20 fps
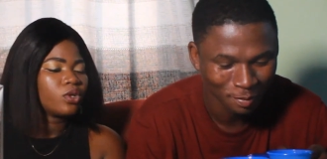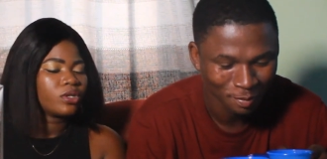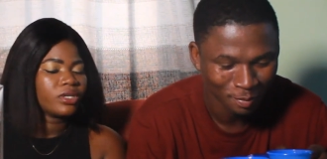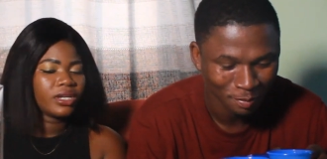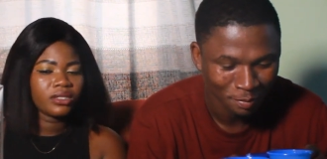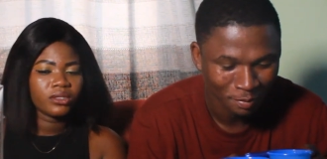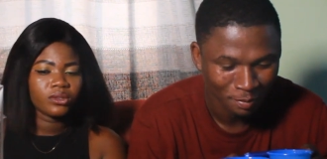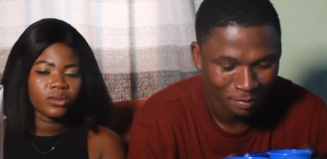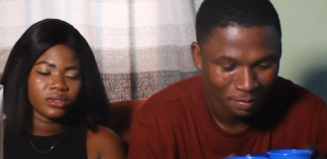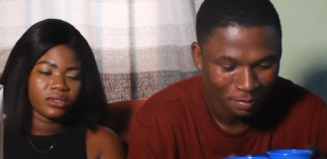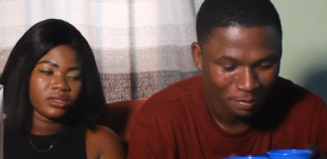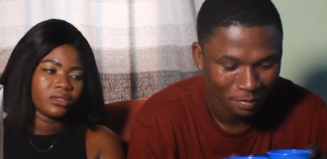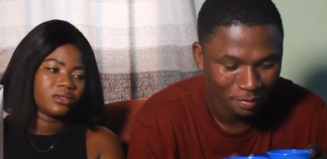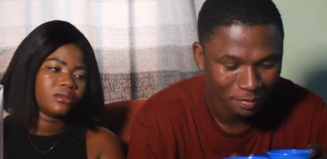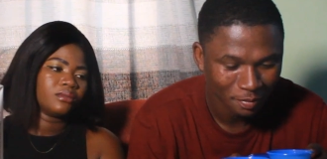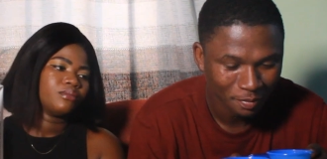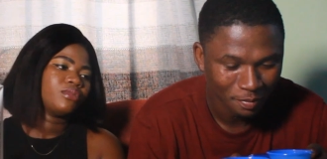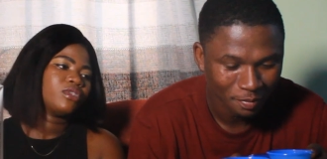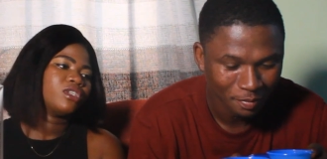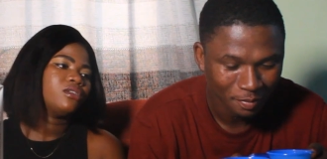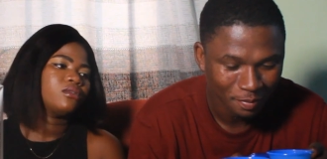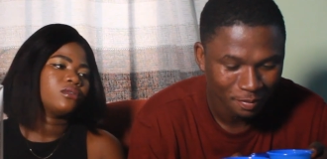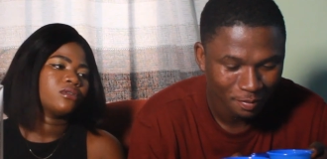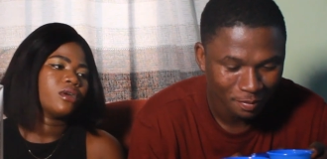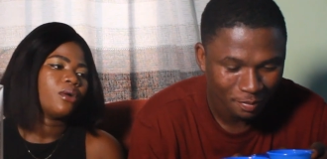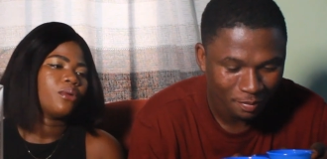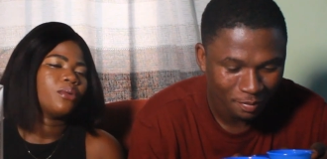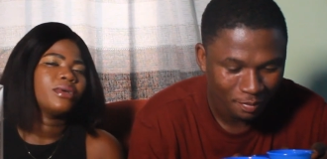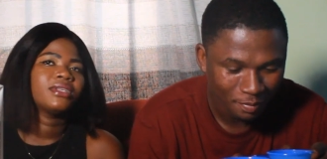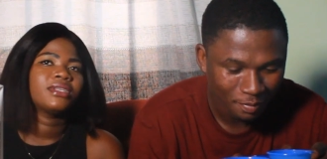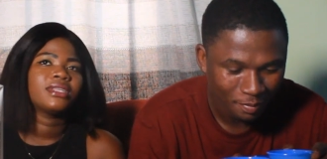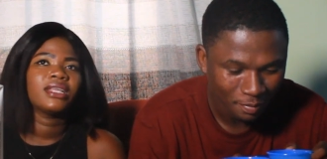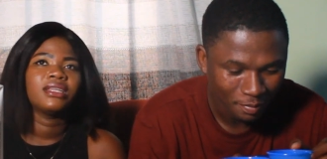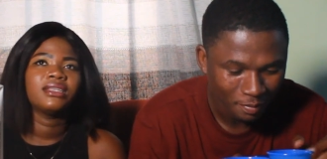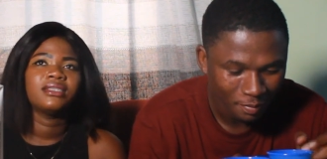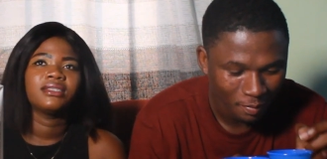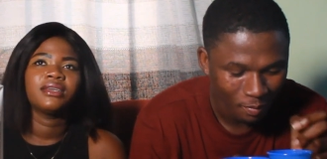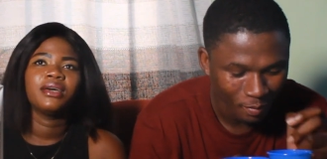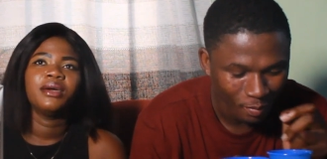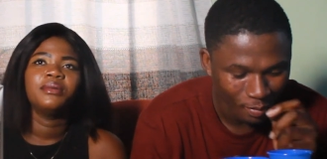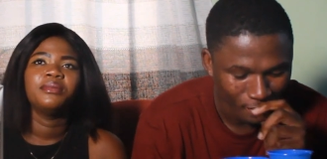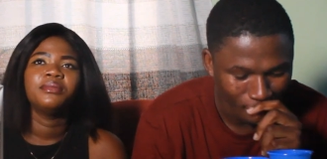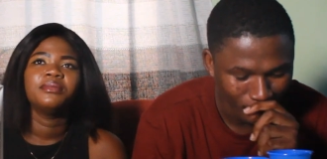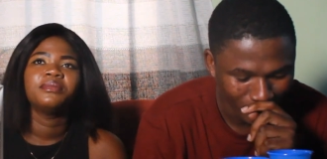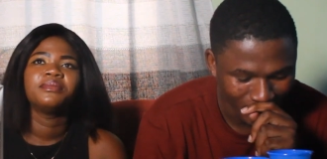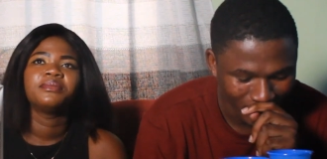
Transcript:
Speaker 1: Your next question. Please, you are wasting time.